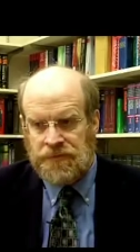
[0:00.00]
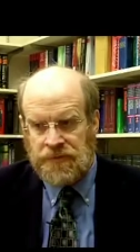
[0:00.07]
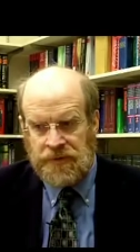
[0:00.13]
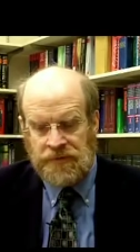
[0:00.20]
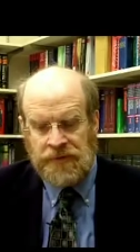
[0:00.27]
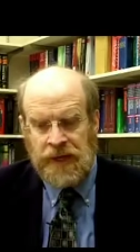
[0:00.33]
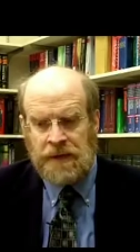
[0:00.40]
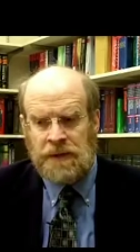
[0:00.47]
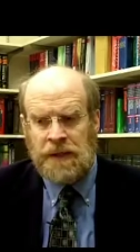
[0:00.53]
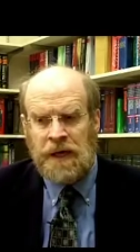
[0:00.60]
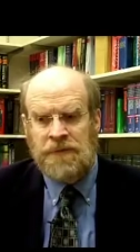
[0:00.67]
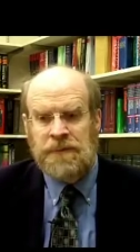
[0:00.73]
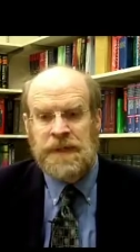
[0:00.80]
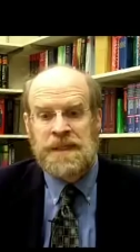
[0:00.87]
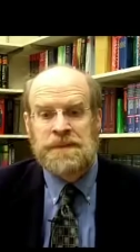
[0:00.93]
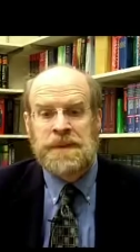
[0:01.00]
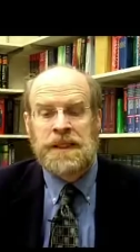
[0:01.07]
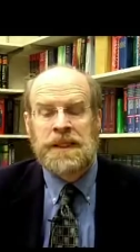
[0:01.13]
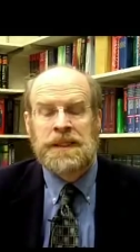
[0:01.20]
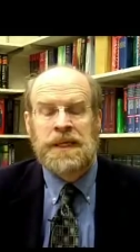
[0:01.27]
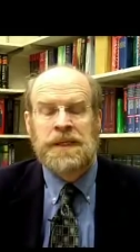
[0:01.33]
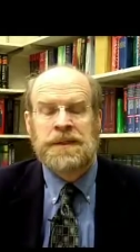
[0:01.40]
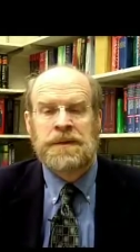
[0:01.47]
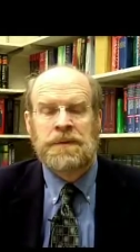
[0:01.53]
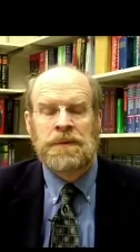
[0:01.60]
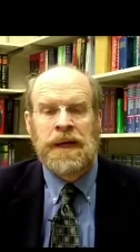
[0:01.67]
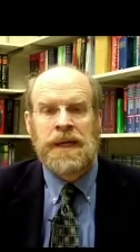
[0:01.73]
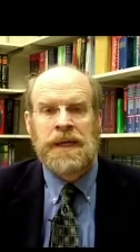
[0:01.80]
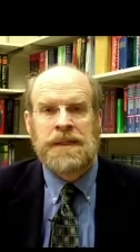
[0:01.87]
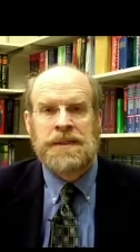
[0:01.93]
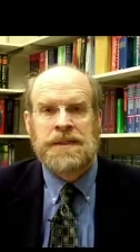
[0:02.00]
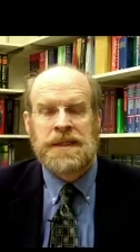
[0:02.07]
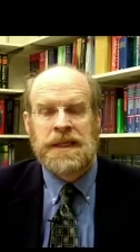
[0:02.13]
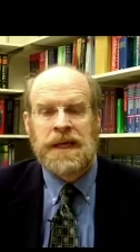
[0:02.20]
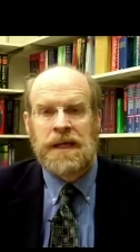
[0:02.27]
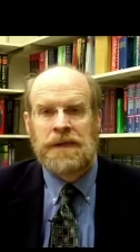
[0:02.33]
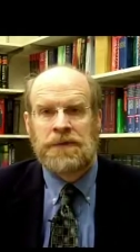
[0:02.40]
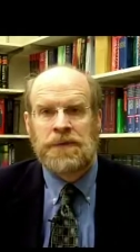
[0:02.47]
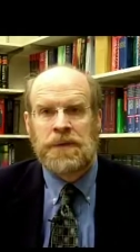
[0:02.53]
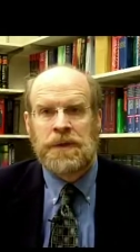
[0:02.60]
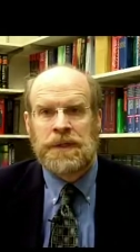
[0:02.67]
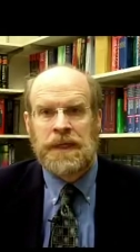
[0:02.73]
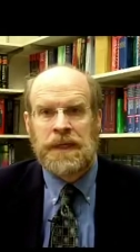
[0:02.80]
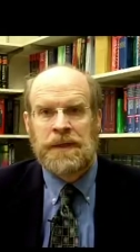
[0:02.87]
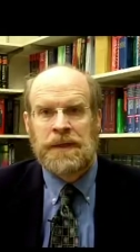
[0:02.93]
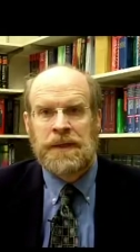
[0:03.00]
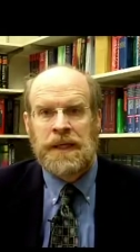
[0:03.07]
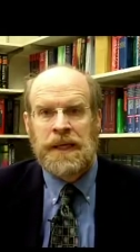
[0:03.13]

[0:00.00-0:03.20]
The federal government has been conducting raids in California,